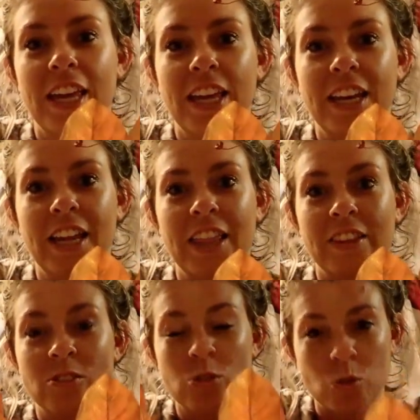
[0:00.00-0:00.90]
in the
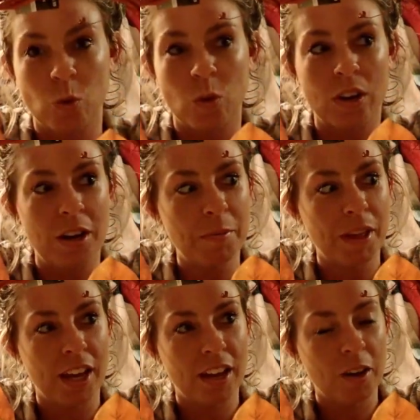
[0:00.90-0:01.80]
store and I'm
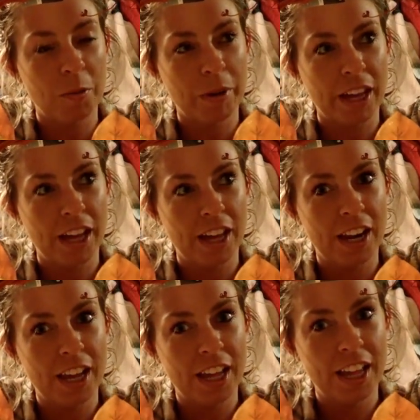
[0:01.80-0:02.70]
like, oh my god,
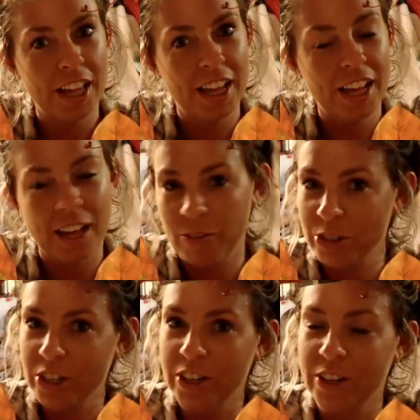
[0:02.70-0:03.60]
I
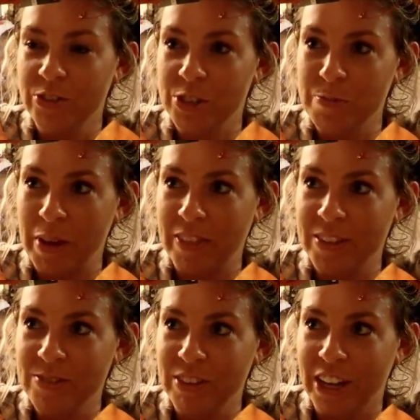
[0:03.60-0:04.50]
wish I could have just made
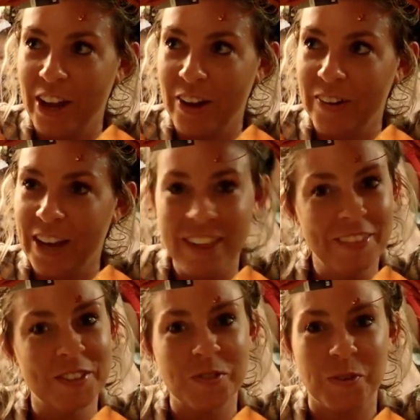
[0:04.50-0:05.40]
this video in
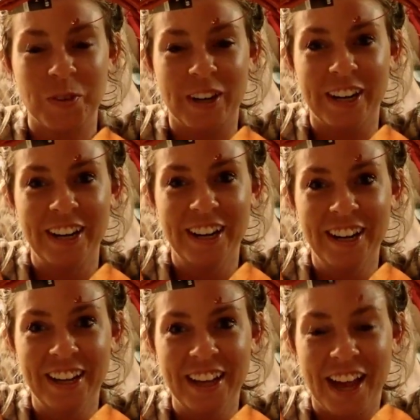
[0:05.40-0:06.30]
the store
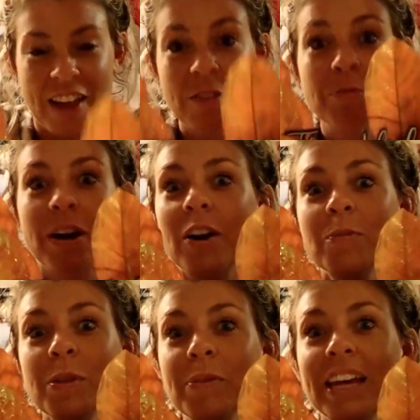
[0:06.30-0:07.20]
and then brought it home
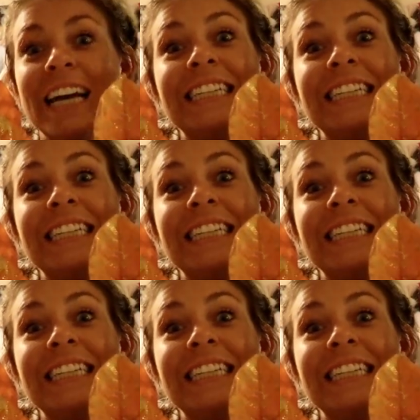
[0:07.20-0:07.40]
with me.